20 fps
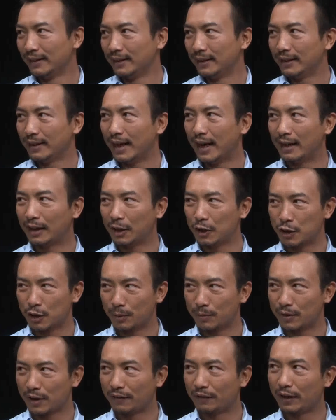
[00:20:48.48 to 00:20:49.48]
That in
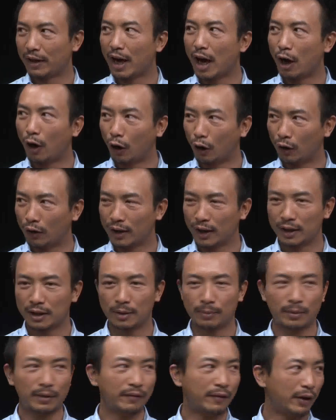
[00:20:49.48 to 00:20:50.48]
terms of the art, in
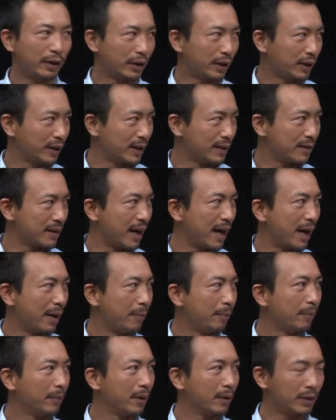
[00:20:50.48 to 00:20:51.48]
terms of the
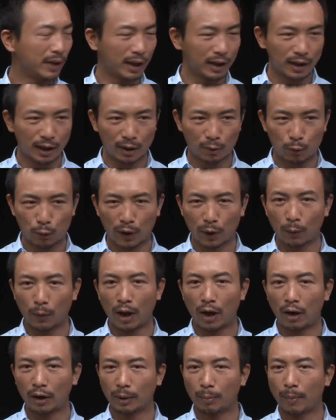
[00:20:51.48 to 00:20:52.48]
design, they did really
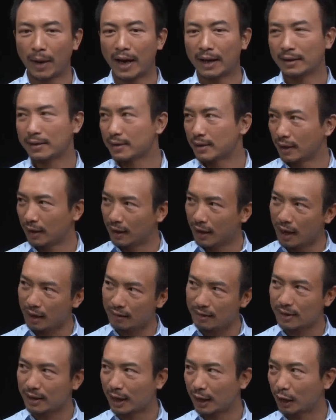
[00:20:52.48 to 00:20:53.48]
well on the balancing,
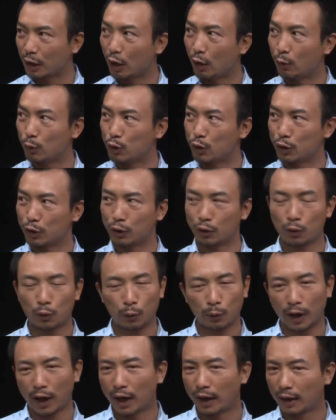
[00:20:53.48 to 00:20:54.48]
understand the culture,
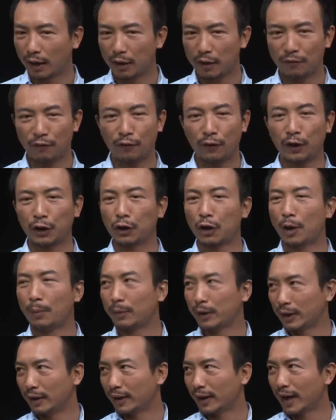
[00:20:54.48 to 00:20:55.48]
create a
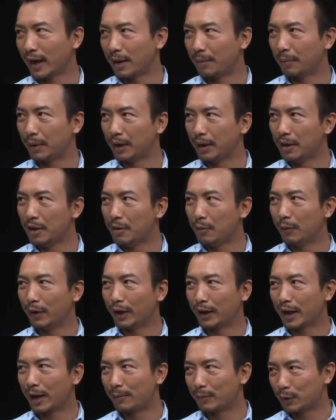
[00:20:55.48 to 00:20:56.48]
phenomenal game.
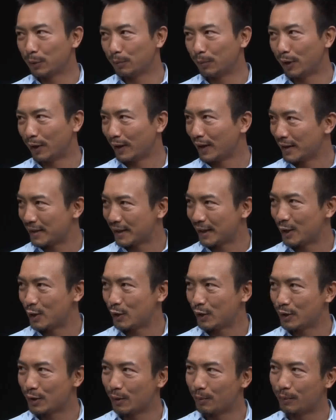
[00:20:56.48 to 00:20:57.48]
When it comes to
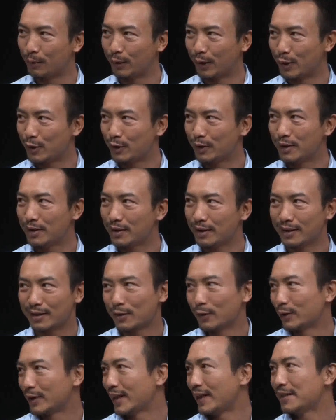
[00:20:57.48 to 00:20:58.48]
monetizations operations,
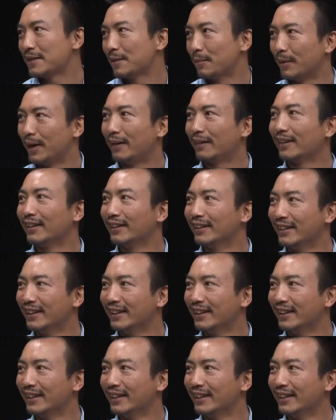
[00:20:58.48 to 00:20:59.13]
it's all tense about it.